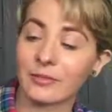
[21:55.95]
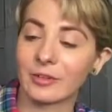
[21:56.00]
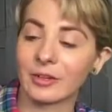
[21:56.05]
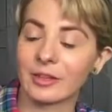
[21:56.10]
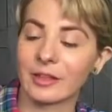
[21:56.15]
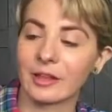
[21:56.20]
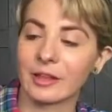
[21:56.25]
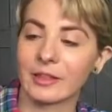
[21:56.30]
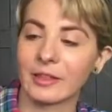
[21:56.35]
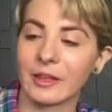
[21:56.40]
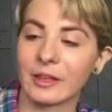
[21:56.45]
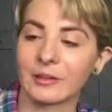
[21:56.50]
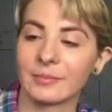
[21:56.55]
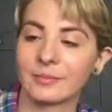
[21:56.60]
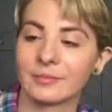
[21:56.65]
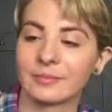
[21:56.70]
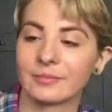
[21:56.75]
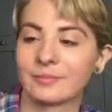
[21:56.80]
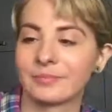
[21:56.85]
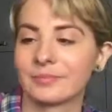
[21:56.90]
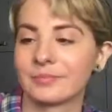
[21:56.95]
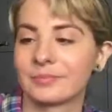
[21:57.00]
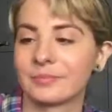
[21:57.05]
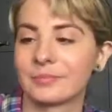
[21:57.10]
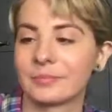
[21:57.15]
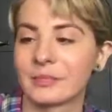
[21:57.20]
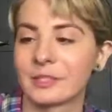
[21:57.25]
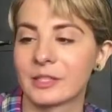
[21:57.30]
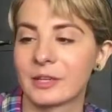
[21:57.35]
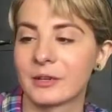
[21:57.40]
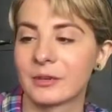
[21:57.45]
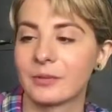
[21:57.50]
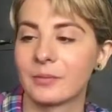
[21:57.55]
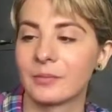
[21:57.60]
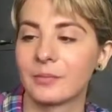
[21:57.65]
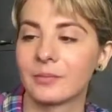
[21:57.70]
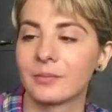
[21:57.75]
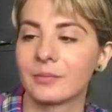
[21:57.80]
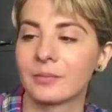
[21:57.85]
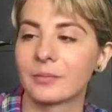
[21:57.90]
I really like that.
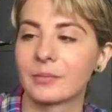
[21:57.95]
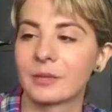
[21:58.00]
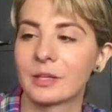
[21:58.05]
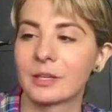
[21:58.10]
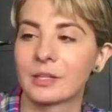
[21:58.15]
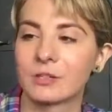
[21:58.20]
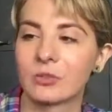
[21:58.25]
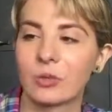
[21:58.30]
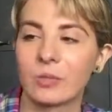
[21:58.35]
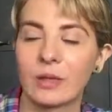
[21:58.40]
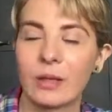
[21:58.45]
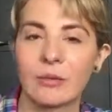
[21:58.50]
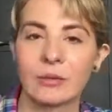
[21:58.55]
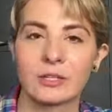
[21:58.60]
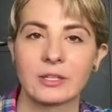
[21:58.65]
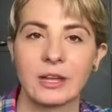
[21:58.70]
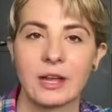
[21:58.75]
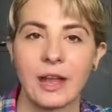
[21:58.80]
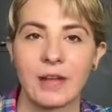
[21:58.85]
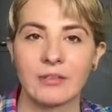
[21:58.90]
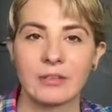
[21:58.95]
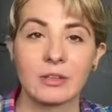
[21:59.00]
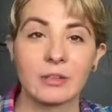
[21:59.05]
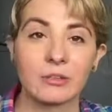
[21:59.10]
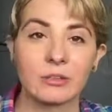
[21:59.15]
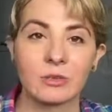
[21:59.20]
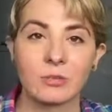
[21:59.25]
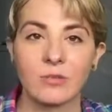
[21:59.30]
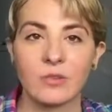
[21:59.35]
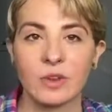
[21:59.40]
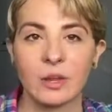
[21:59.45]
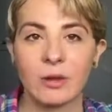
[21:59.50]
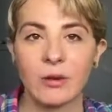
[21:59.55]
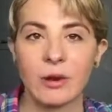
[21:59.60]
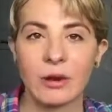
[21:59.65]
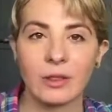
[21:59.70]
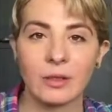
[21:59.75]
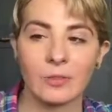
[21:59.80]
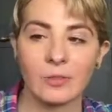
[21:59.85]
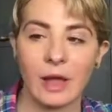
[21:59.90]
So, because normally I would just have a YouTube
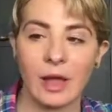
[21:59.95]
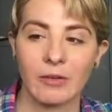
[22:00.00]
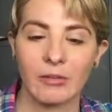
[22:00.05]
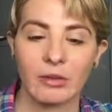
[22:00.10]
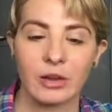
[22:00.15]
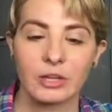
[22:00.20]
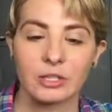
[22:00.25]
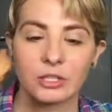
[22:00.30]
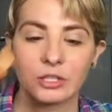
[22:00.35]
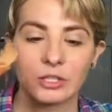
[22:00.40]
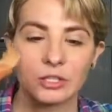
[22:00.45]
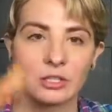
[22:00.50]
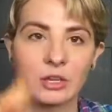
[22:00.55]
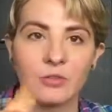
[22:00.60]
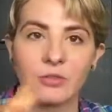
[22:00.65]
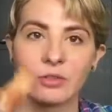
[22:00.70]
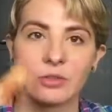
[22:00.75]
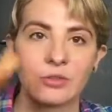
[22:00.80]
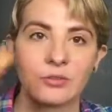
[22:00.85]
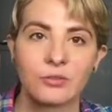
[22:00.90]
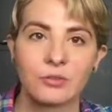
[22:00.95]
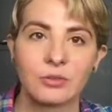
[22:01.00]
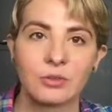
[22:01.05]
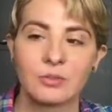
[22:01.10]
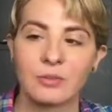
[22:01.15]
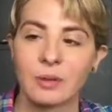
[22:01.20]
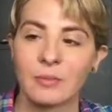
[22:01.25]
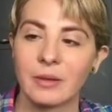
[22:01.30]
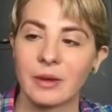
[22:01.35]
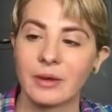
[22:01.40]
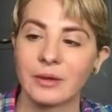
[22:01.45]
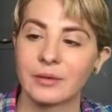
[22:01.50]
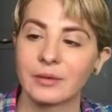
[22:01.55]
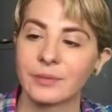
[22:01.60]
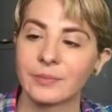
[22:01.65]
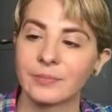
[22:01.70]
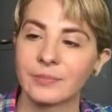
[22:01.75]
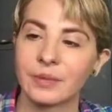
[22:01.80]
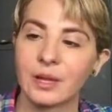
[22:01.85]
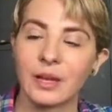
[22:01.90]
video on in the background. I just shovel the food in my mouth.